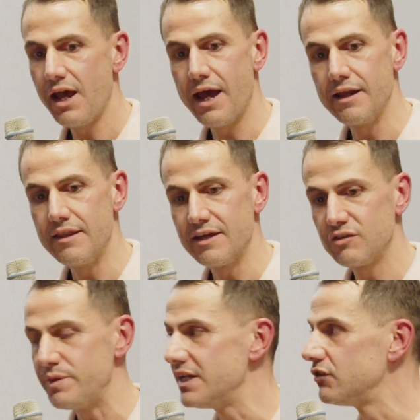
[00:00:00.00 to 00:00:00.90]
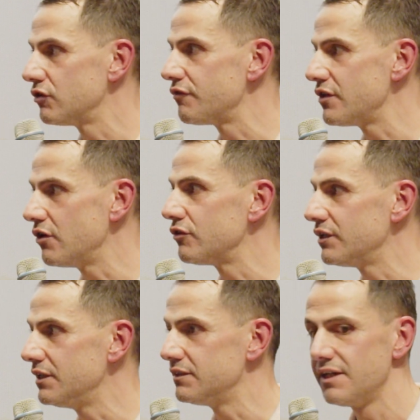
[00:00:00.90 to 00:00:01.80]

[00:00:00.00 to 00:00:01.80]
and the experience of the audience.